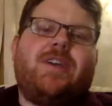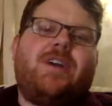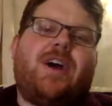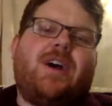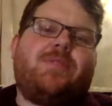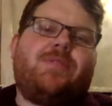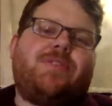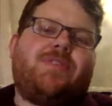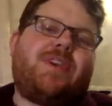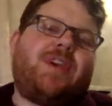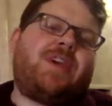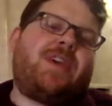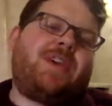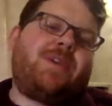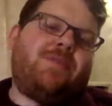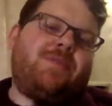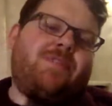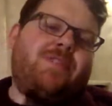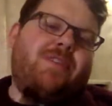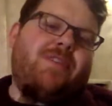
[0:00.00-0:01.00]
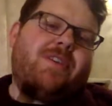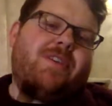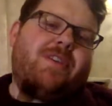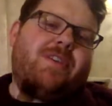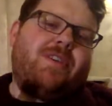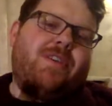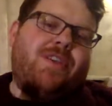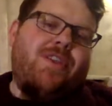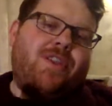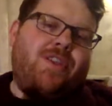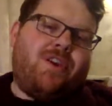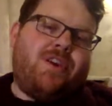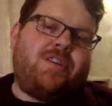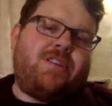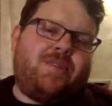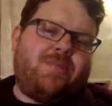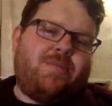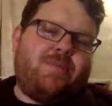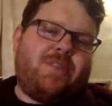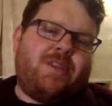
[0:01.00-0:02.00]
I would say it was
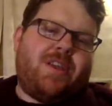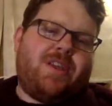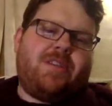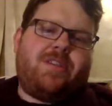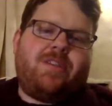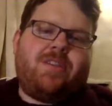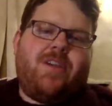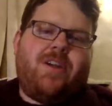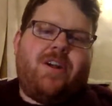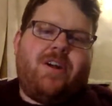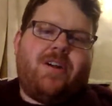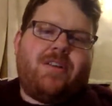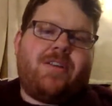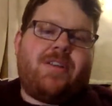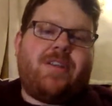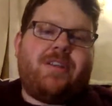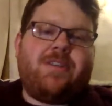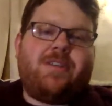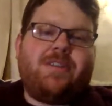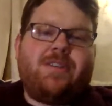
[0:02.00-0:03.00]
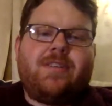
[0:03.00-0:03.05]
90% gardening.